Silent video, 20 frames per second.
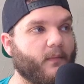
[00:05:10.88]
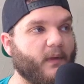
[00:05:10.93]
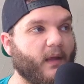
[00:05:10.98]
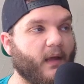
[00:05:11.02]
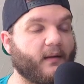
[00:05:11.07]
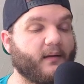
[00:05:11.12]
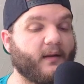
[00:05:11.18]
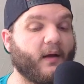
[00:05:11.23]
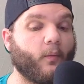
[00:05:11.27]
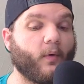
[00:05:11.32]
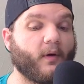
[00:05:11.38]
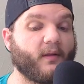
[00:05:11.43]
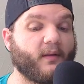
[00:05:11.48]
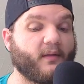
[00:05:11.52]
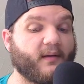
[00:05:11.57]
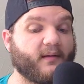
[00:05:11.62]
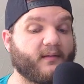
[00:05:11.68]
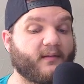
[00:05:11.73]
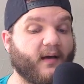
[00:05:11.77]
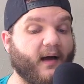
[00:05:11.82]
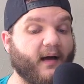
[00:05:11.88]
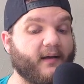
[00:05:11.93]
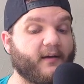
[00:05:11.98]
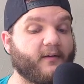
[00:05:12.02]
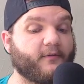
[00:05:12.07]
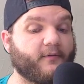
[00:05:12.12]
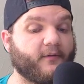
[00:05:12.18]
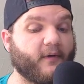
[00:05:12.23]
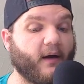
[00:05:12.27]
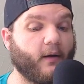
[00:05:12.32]
yeah. Now, one of the things I
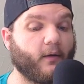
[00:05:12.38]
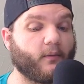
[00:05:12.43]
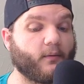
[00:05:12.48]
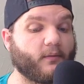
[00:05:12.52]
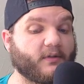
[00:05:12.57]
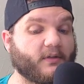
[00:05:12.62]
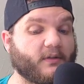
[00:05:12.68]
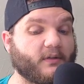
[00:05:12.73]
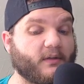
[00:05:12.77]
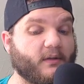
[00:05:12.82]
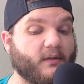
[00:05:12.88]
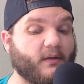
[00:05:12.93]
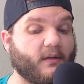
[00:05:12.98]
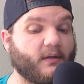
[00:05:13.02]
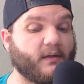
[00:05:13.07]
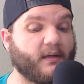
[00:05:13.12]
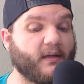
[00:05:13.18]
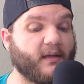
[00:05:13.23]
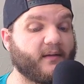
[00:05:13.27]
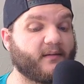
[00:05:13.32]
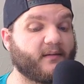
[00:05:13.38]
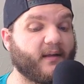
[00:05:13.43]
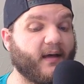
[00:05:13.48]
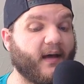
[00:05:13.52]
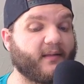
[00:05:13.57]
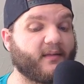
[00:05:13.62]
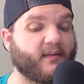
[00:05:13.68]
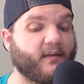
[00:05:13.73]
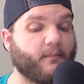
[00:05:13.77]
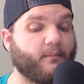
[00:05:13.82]
have found is
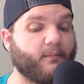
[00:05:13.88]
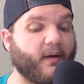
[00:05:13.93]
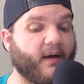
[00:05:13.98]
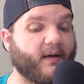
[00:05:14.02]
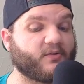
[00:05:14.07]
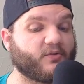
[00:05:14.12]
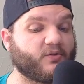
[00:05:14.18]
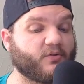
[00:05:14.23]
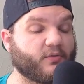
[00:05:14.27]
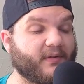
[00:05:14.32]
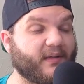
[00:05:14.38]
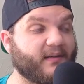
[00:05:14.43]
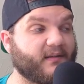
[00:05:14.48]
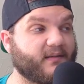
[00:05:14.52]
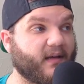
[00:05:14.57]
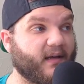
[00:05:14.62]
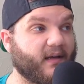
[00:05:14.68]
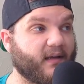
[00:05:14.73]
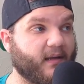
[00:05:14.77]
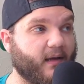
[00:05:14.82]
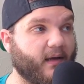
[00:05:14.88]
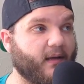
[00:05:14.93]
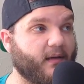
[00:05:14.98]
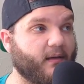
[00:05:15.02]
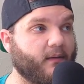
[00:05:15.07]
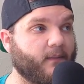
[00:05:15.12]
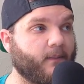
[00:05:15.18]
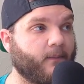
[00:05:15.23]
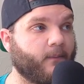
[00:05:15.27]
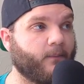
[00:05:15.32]
that the best drinks I get
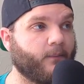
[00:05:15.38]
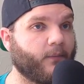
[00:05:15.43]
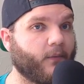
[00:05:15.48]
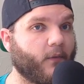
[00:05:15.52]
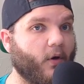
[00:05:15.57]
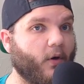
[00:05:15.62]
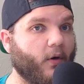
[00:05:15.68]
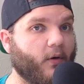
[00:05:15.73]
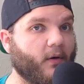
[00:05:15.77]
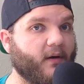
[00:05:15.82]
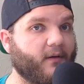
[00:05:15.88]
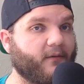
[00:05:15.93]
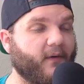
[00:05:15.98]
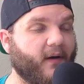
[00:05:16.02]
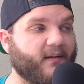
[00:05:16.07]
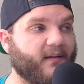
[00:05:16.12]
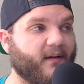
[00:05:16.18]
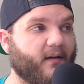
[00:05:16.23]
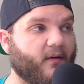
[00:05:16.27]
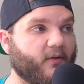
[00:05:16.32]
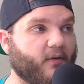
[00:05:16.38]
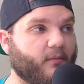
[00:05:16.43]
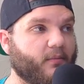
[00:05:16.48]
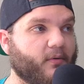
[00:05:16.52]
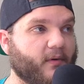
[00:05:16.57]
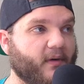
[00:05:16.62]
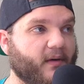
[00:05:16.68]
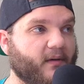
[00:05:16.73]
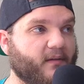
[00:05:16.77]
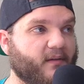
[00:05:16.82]
are if I tell the
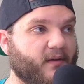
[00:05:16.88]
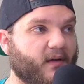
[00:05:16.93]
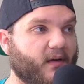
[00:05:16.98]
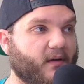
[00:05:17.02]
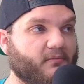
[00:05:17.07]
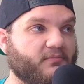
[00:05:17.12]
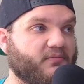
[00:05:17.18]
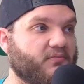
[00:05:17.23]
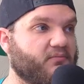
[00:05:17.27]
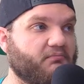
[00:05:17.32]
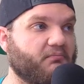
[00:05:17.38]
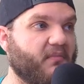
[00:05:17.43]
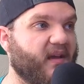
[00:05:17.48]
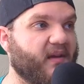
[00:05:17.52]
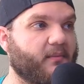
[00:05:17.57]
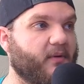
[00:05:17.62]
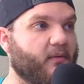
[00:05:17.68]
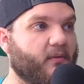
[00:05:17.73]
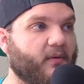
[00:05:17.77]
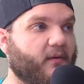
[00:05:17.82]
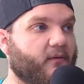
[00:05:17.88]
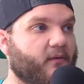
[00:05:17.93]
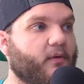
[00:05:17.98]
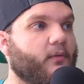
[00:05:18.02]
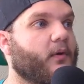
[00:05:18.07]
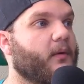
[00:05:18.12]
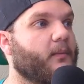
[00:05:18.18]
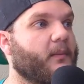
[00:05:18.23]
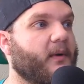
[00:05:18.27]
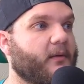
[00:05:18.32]
barista, make me whatever you
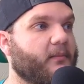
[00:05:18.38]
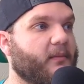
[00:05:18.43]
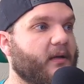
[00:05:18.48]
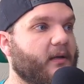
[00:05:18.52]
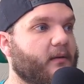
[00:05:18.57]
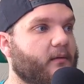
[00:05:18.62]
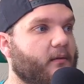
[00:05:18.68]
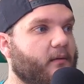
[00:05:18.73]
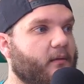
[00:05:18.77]
want to make me.